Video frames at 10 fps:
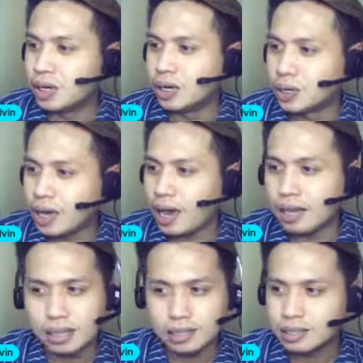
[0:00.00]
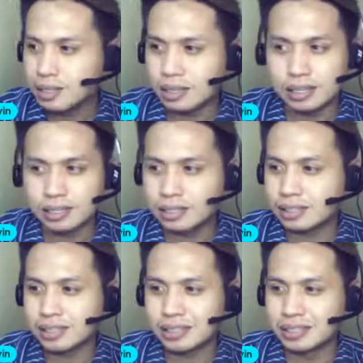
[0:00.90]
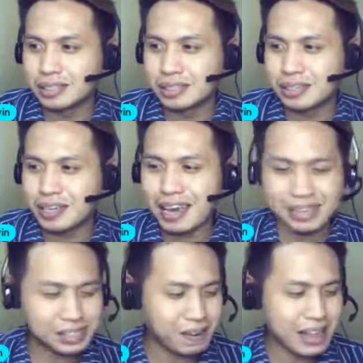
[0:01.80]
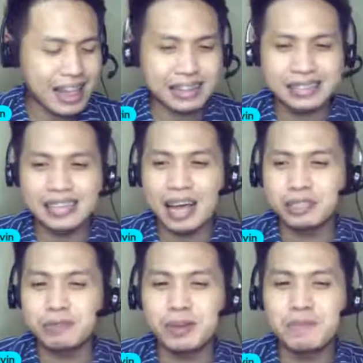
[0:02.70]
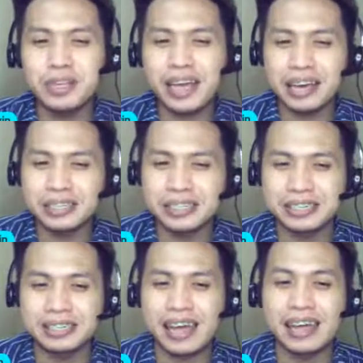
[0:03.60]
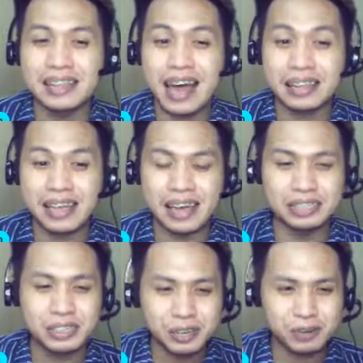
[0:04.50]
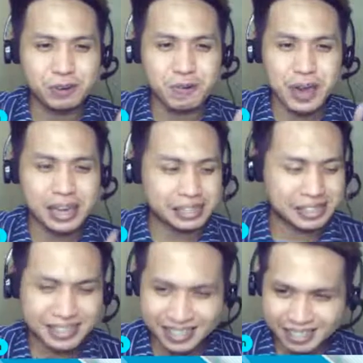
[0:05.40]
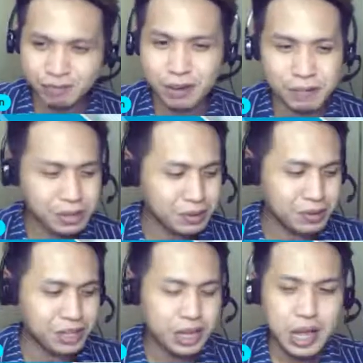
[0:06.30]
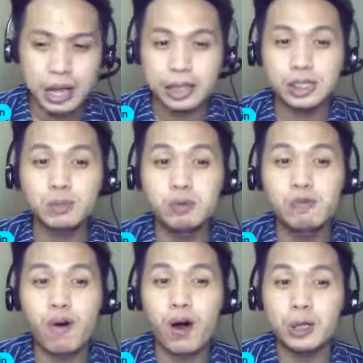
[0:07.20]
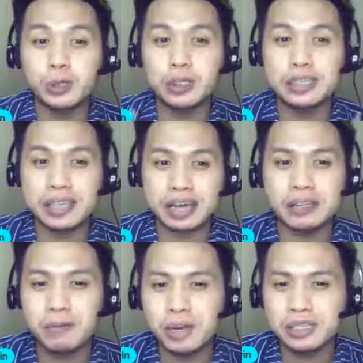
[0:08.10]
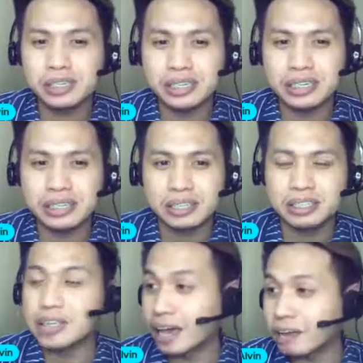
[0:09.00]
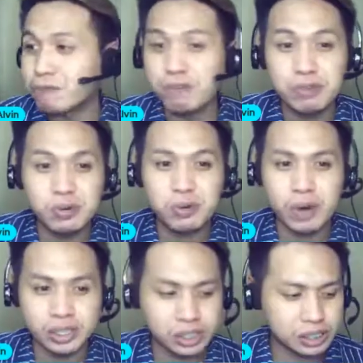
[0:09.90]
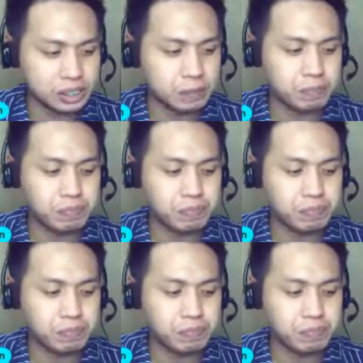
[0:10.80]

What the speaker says: Okay, okay, so a lot is answering communication, and that is correct. Very good. Let's move on to the second question, second review question.